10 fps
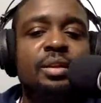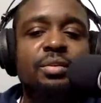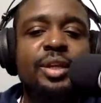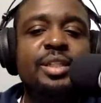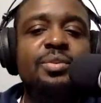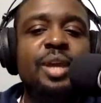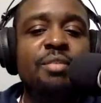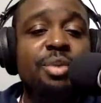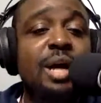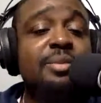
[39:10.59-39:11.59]
The reason we
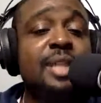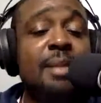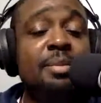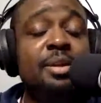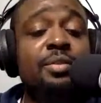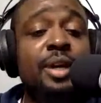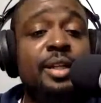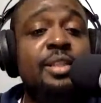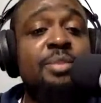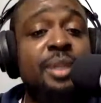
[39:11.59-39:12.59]
have problems stopping the run
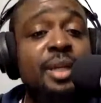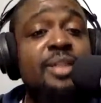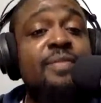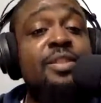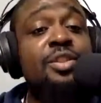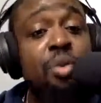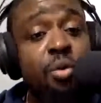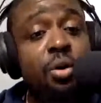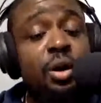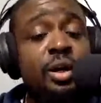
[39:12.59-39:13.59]
because of score.